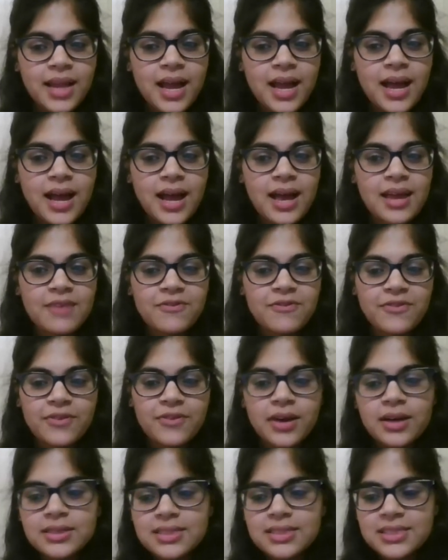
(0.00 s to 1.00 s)
if
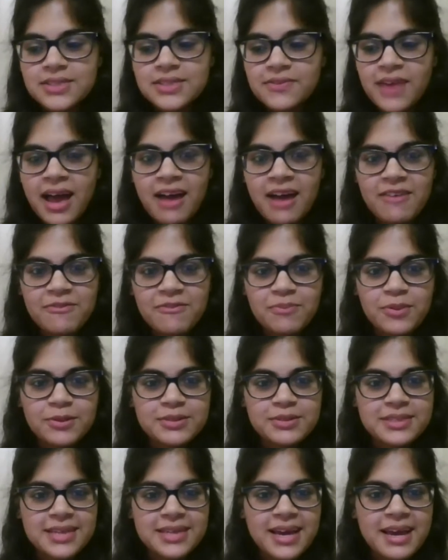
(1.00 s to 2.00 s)
since we have more
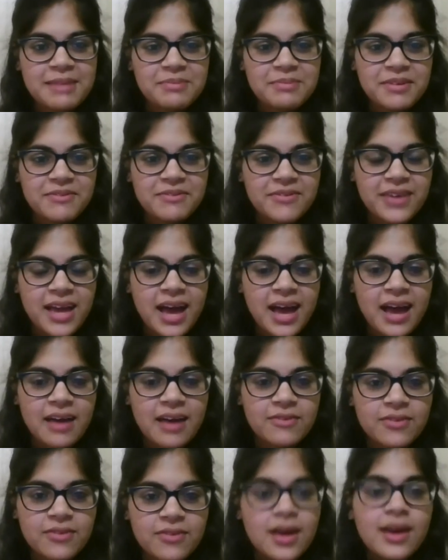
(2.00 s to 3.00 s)
time, if we have,
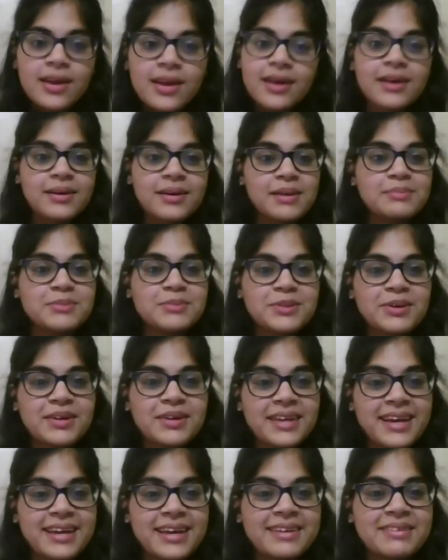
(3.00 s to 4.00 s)
yeah, I'm
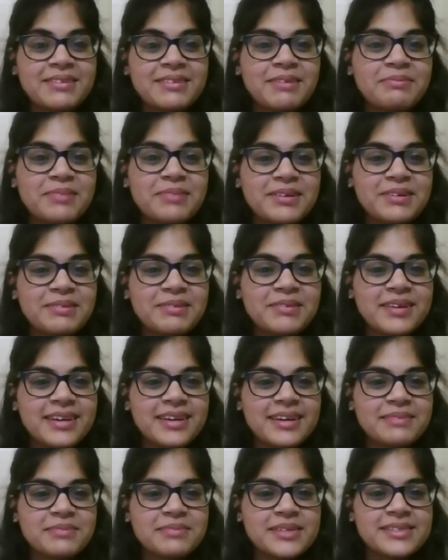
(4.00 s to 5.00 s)
sorry, I interrupted you
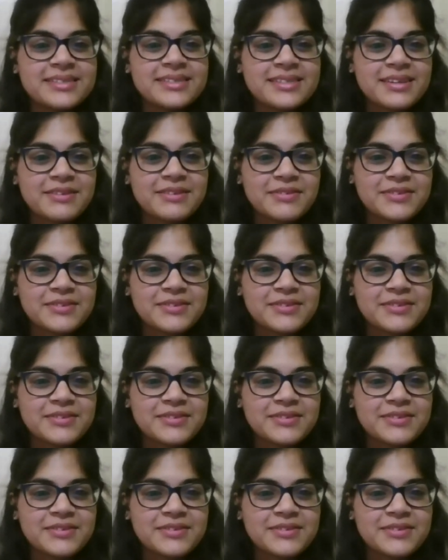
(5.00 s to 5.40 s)
again, Melissa. If you're